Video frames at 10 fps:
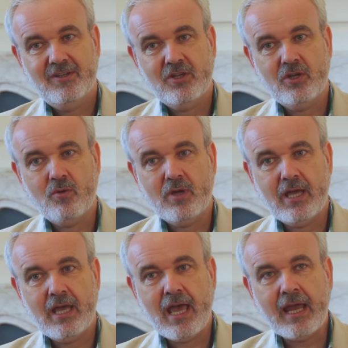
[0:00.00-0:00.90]

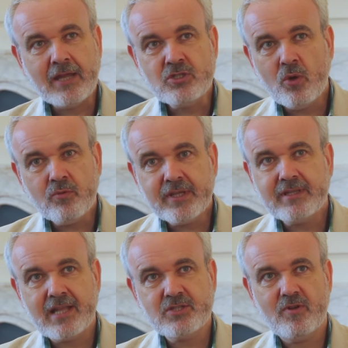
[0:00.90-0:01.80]
And I don't think
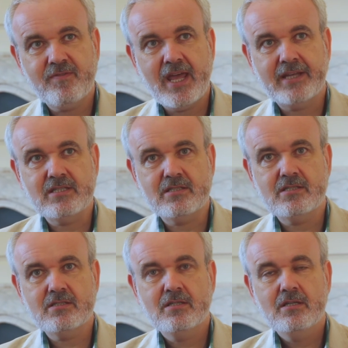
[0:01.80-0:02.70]
that's
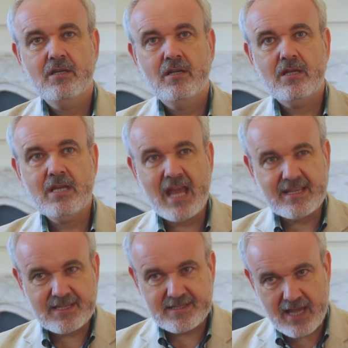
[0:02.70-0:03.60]
reflected
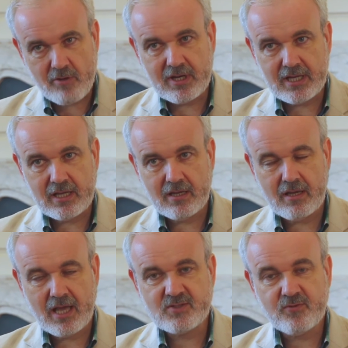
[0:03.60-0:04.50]
necessarily
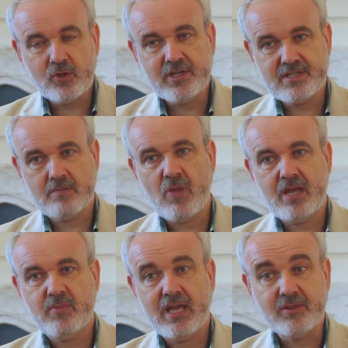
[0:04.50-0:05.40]
as fully as it
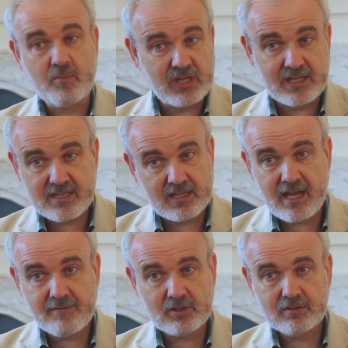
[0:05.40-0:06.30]
might be at the political
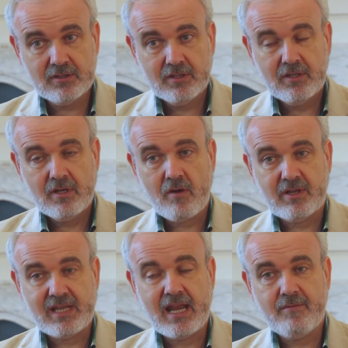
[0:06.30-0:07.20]
level or
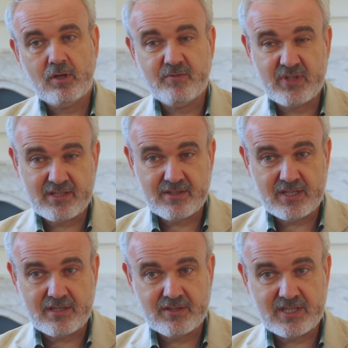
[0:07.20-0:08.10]
at the level of
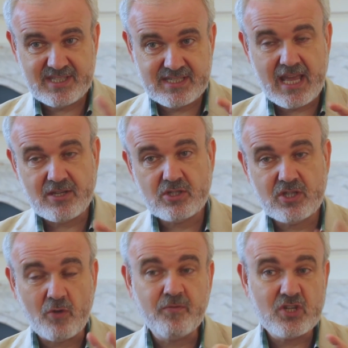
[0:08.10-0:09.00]
the state,
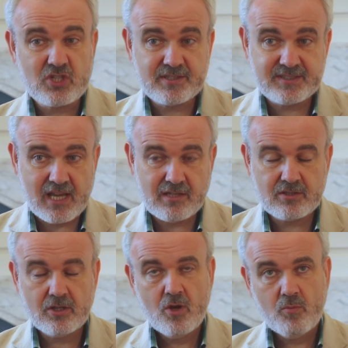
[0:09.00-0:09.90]
the official
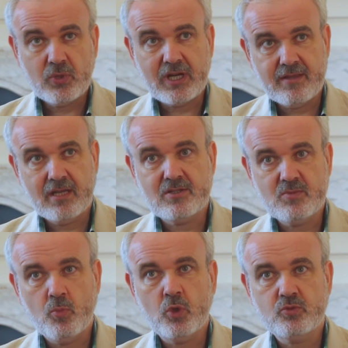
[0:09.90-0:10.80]
state, but I think it's
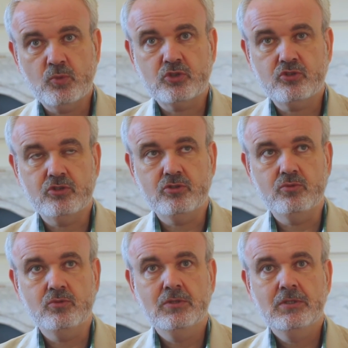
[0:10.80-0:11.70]
much more true